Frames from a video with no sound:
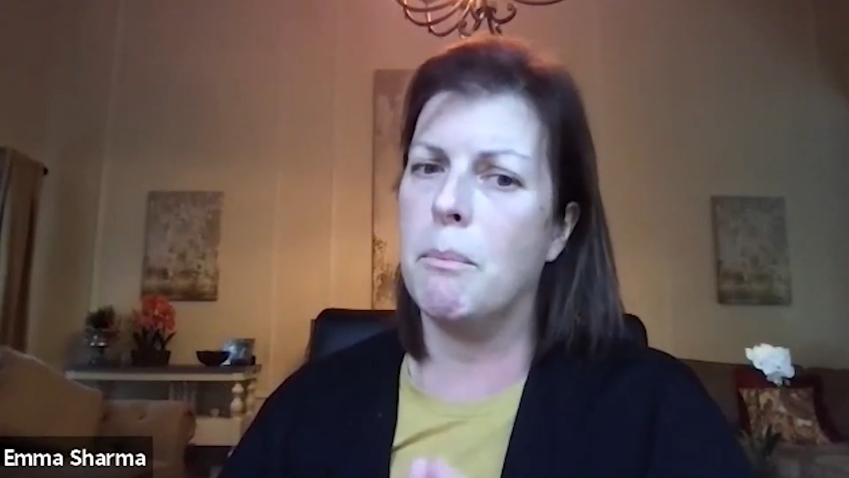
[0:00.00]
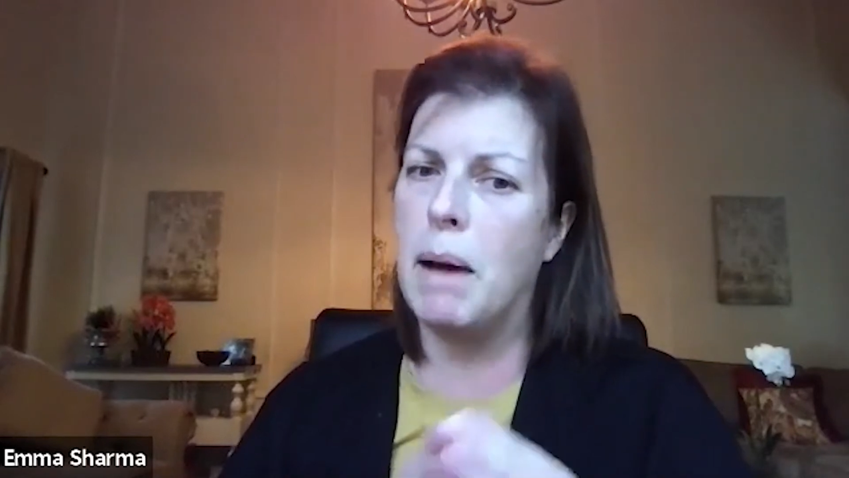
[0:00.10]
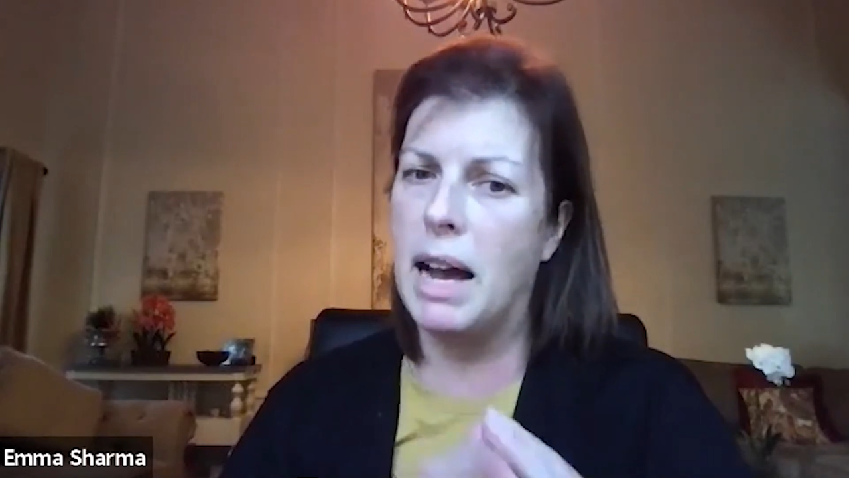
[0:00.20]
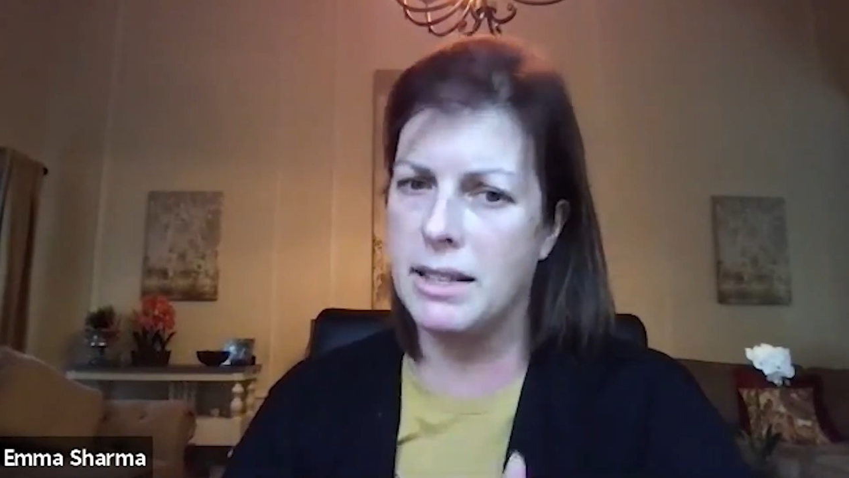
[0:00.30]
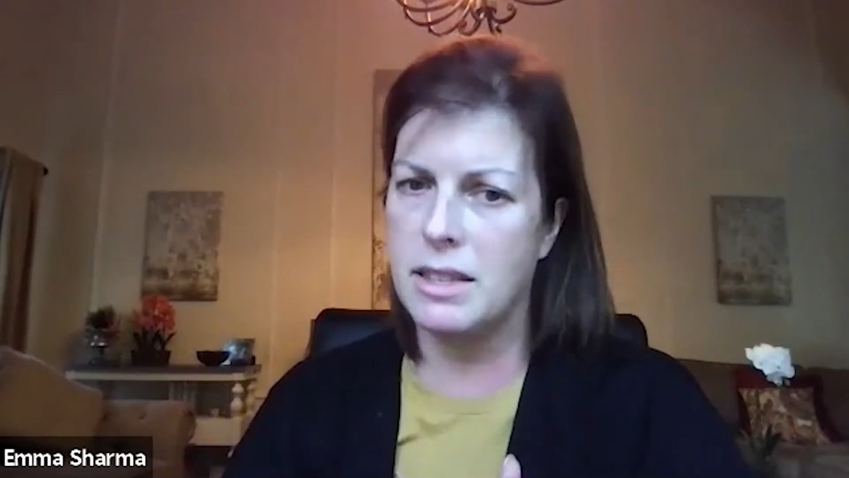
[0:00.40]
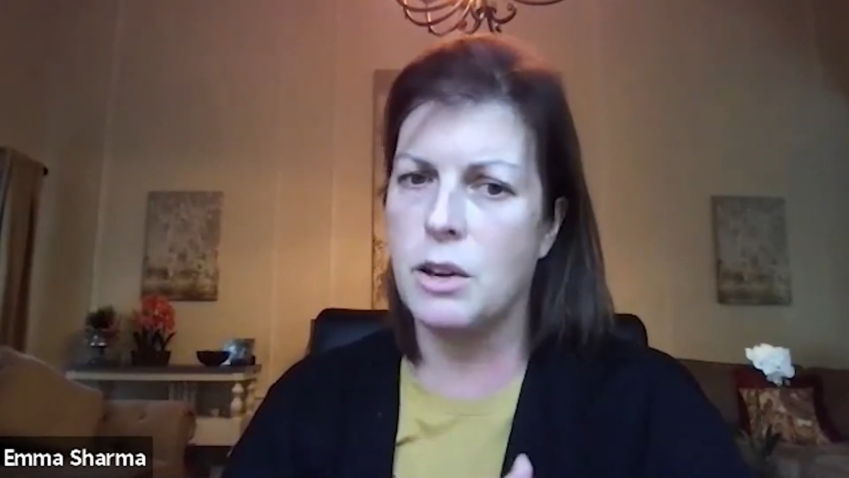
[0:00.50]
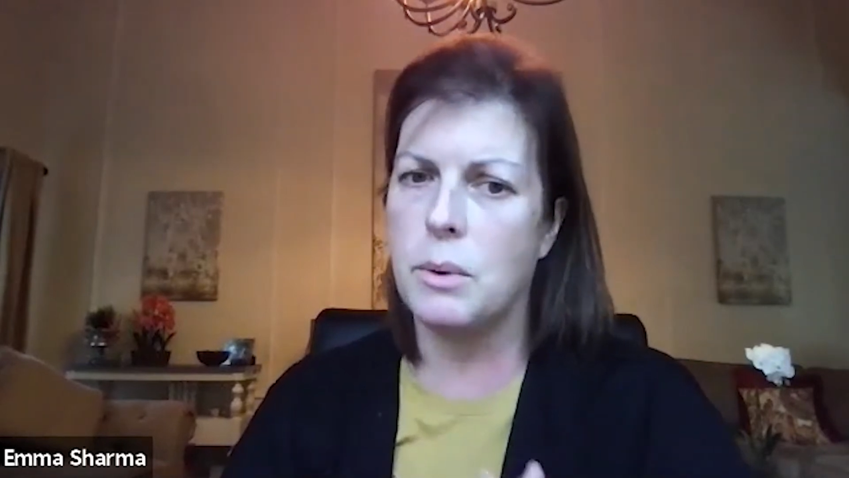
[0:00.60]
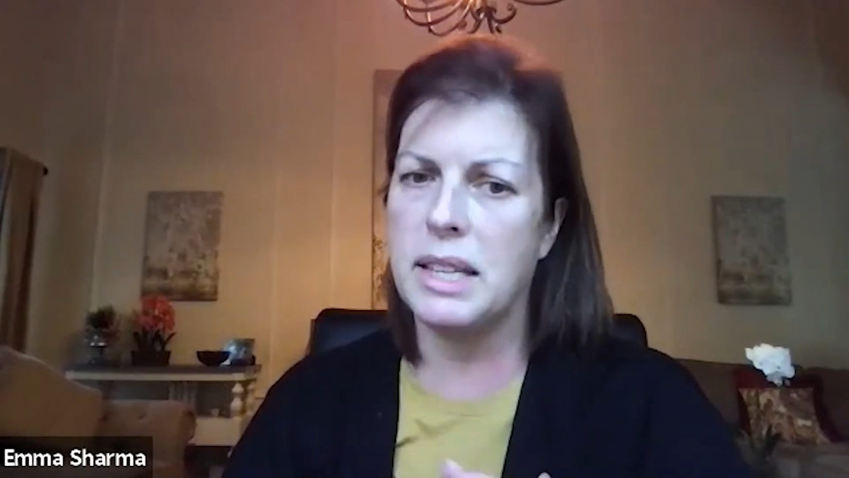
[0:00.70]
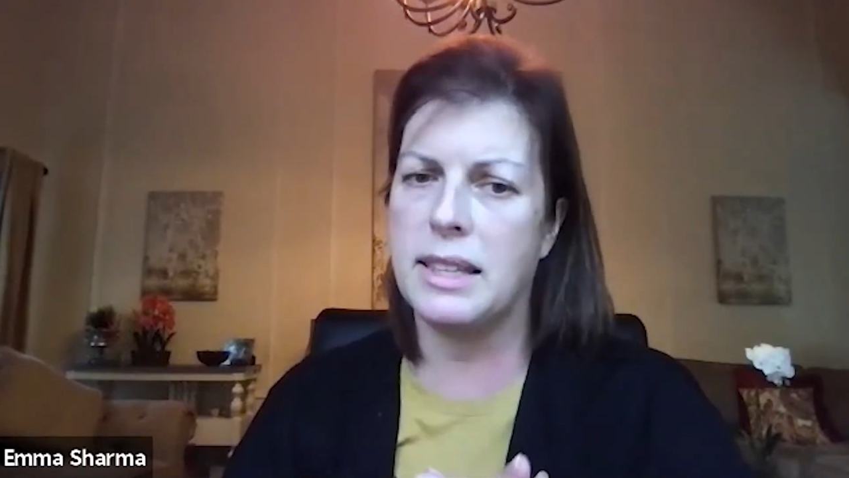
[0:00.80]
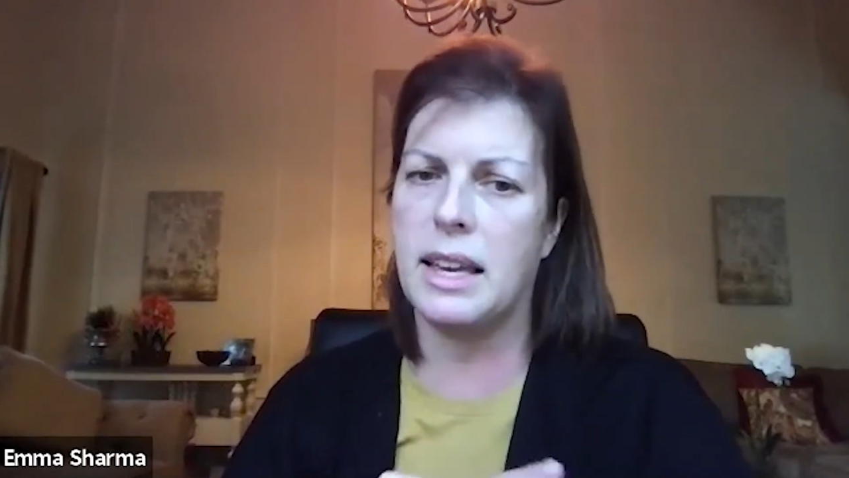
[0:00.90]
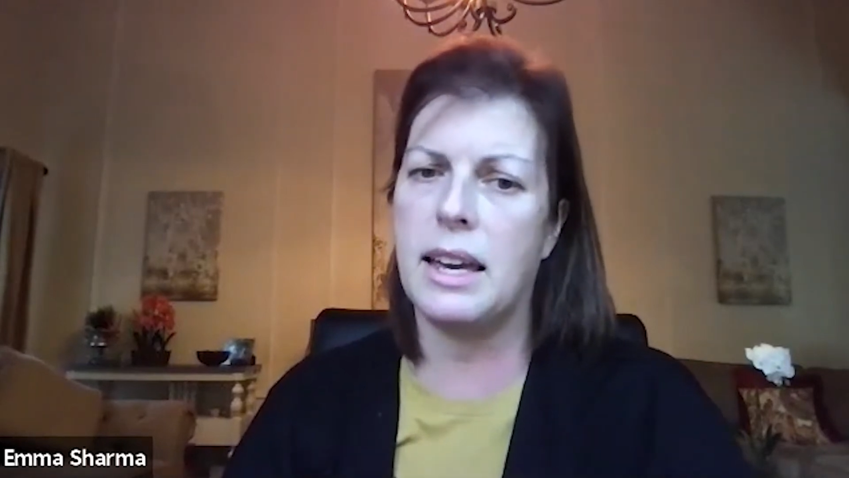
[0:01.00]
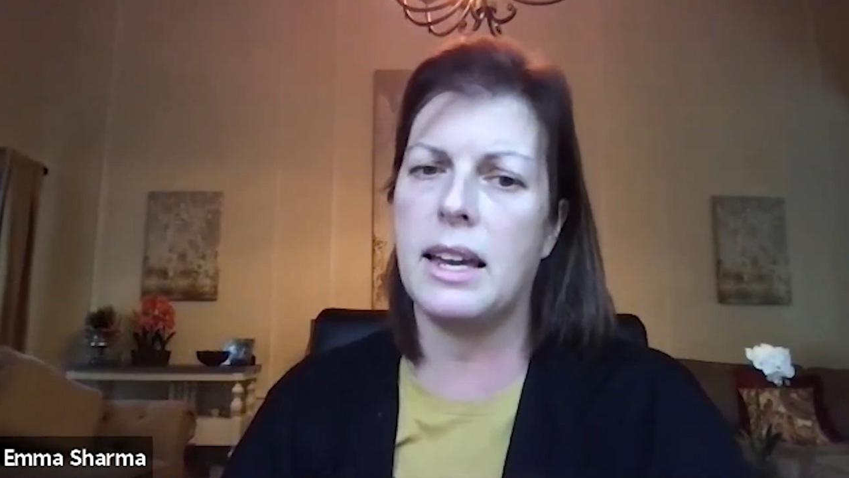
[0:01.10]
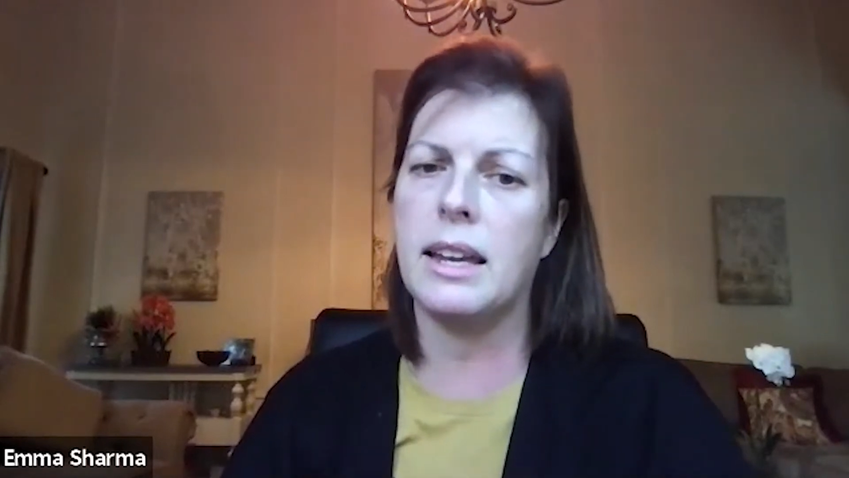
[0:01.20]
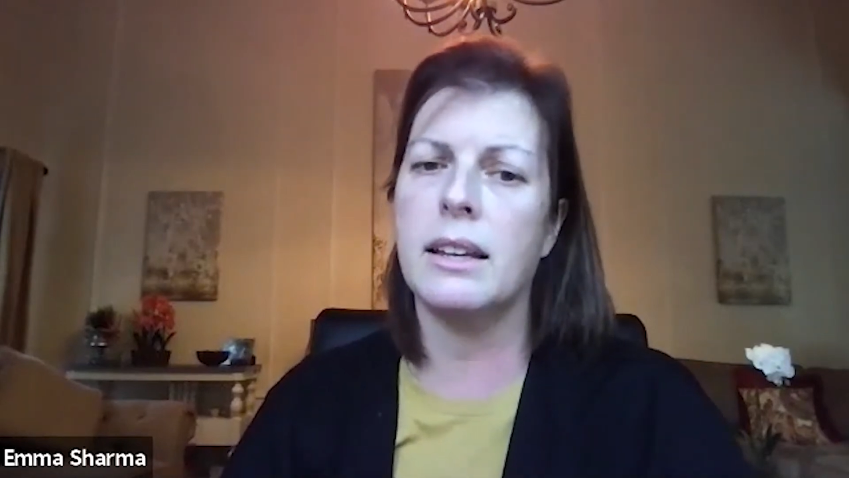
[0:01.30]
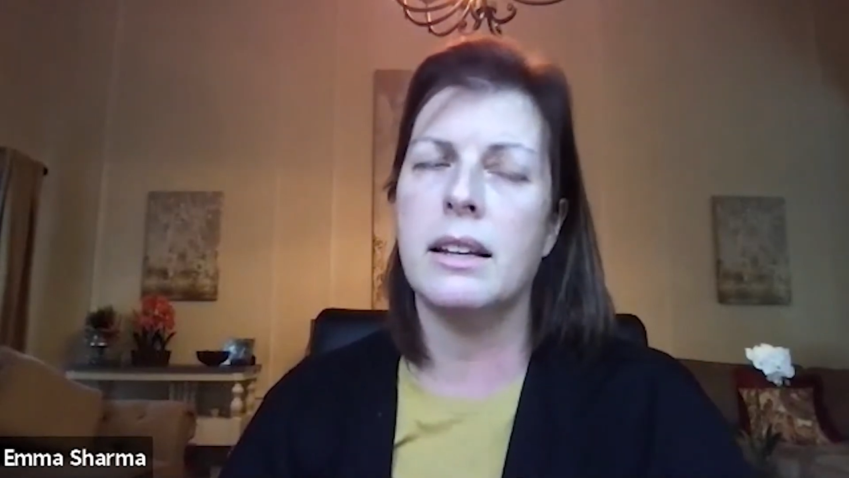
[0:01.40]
back to the USA,